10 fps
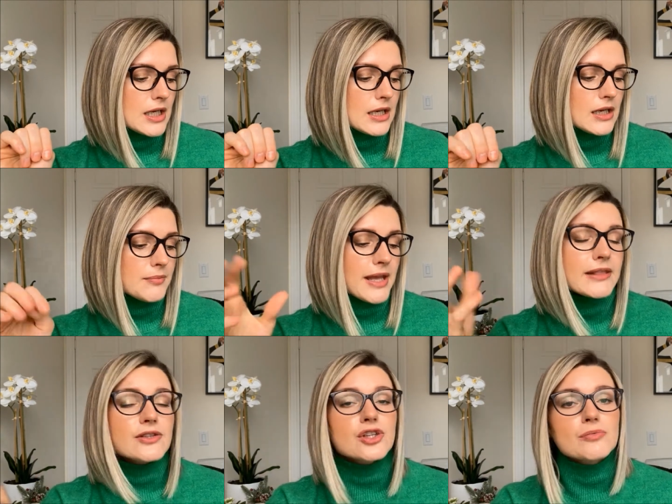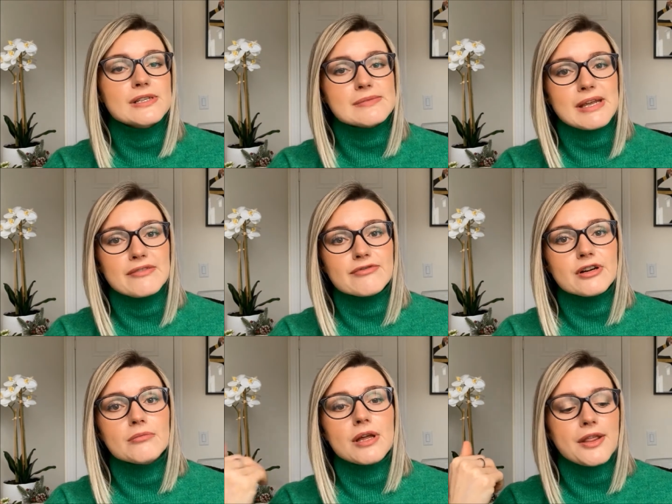And the tube is made
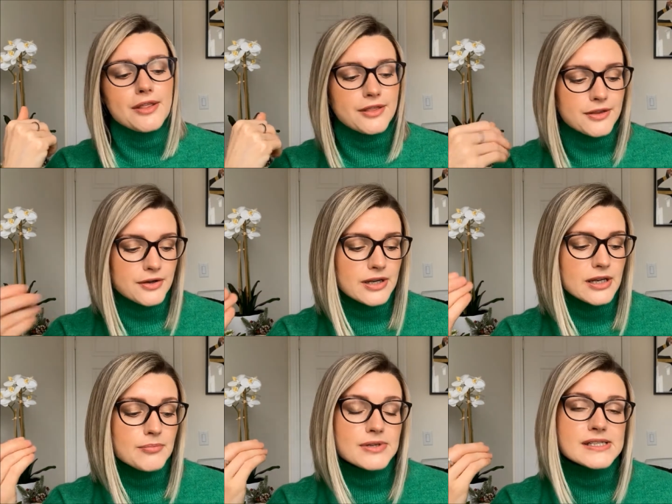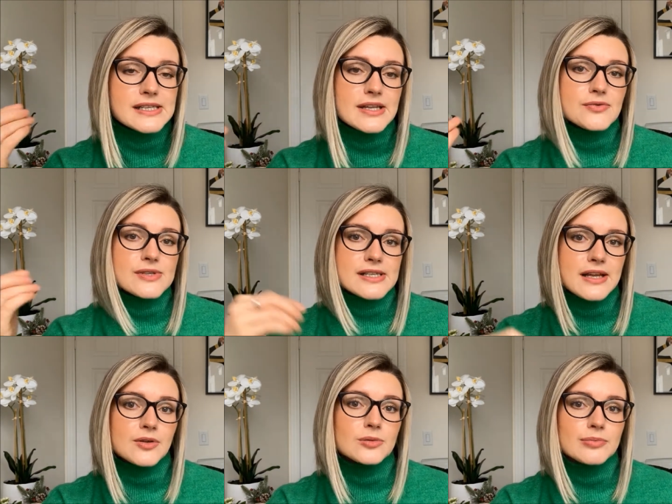from 30%
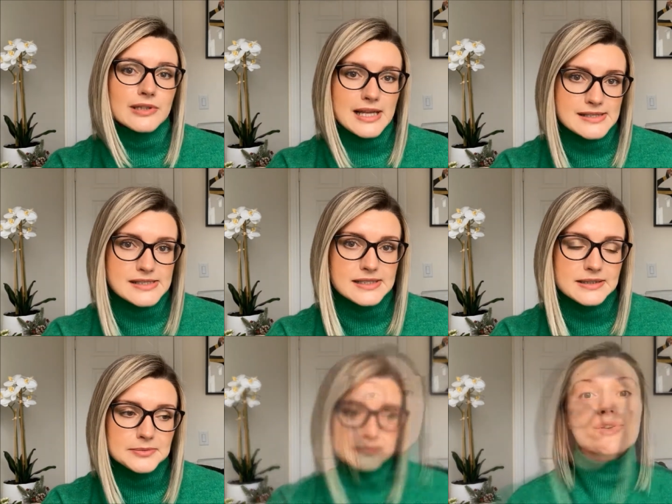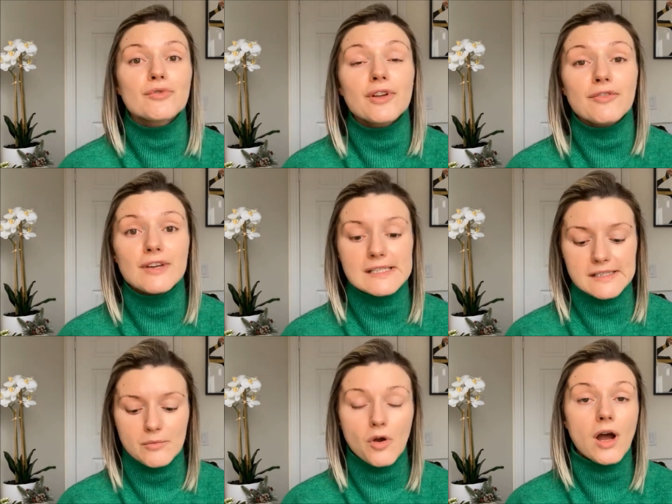recycled plastic. So for the face
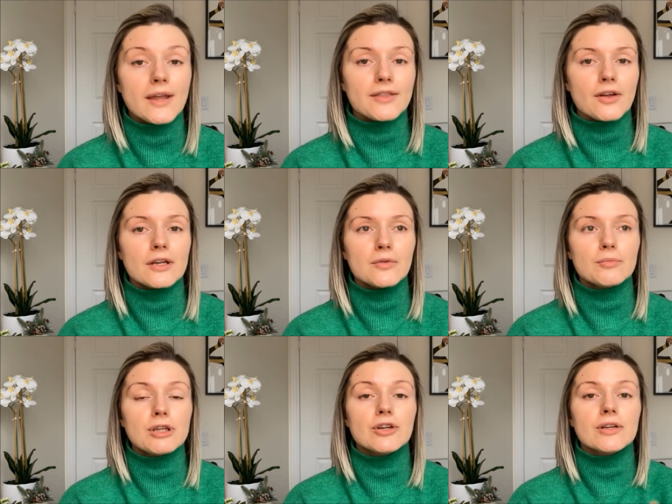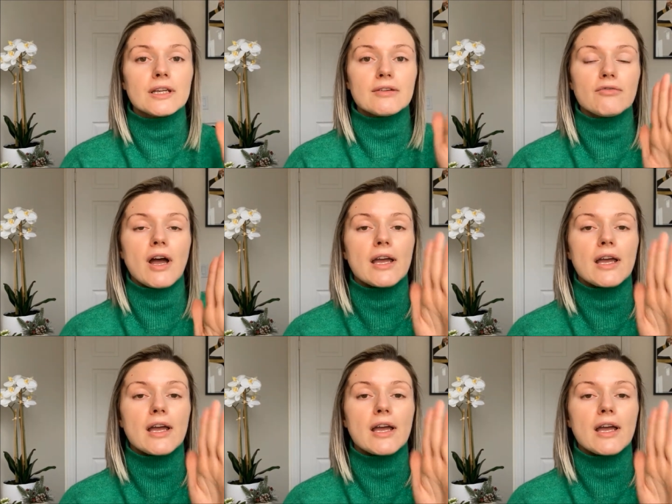demo, I thought it would be good if I